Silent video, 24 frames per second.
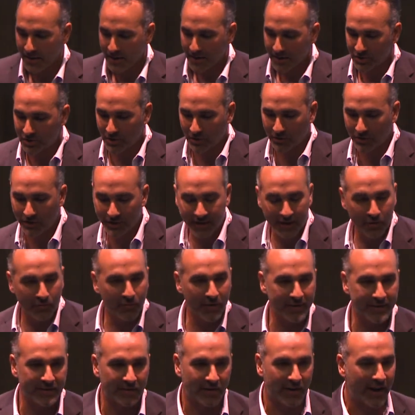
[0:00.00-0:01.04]
So look at
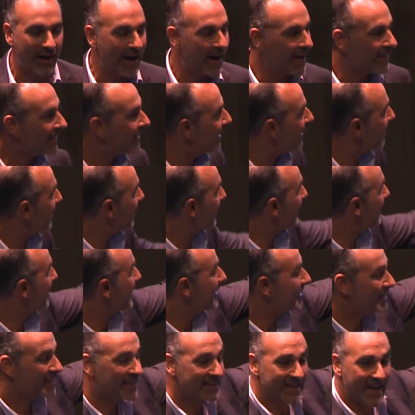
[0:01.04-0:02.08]
what they're highlighting.
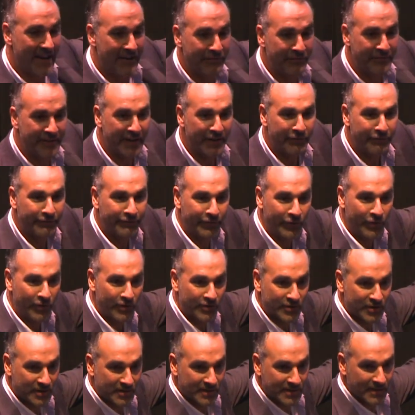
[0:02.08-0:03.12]
Safety
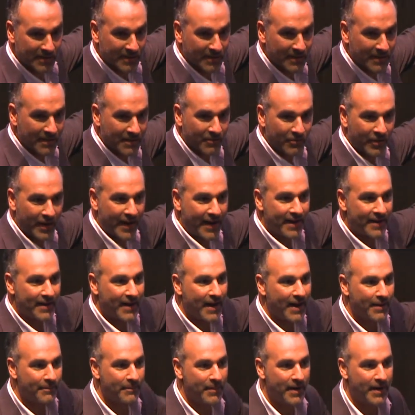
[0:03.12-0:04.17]
first, right?
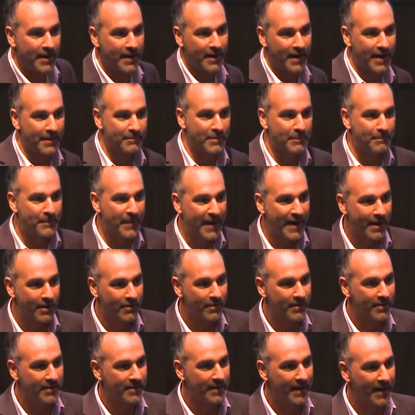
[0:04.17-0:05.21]
I'm a
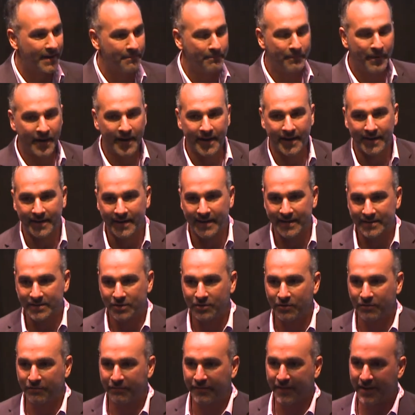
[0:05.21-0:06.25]
parent. I'm buying an
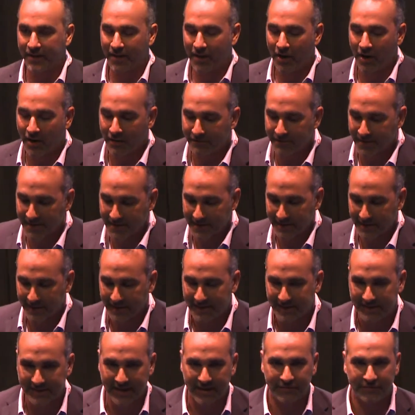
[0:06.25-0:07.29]
SUV. Obviously,
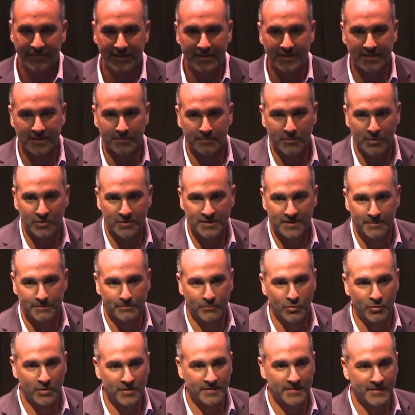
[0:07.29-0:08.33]
safety is the most
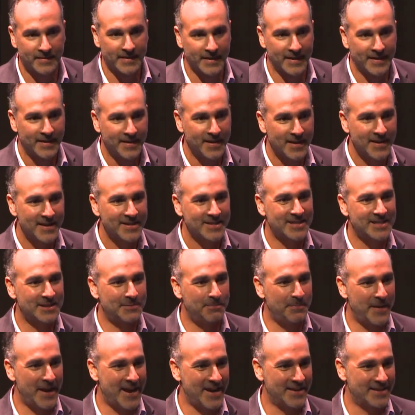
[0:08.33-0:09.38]
important thing.
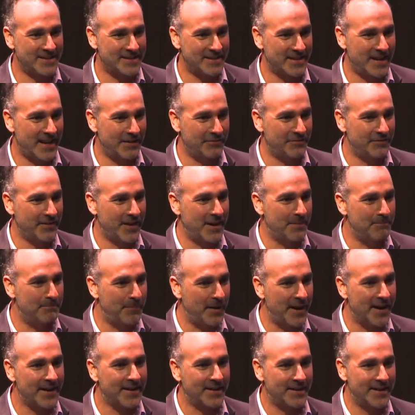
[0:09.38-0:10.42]
Space. I'm
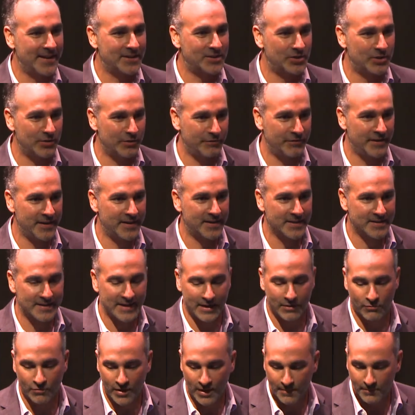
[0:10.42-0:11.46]
buying an SUV because I
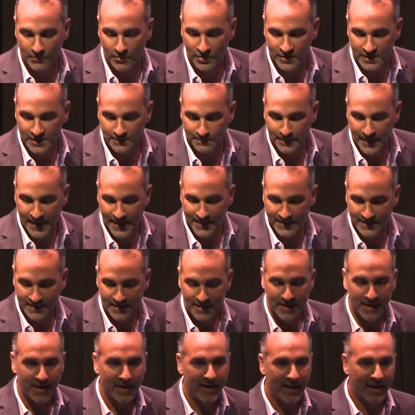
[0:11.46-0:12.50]
want more space.
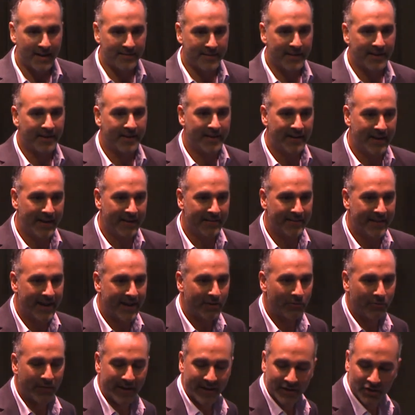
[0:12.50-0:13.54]
And then again,
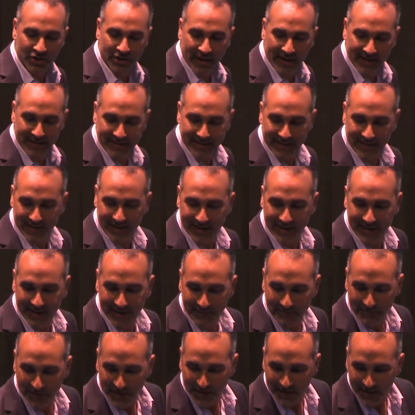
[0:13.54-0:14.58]
that range anxiety.
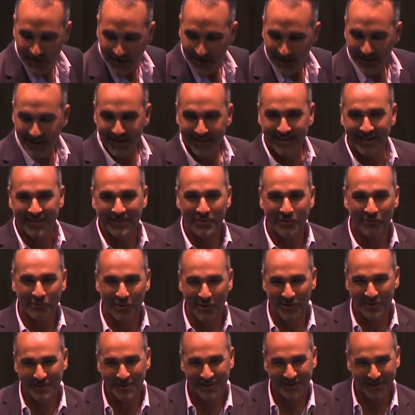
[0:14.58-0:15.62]
And then the
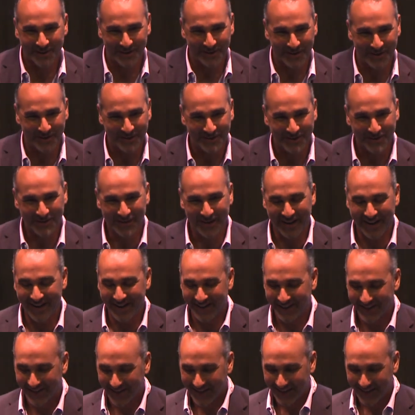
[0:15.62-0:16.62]
Roadster, right?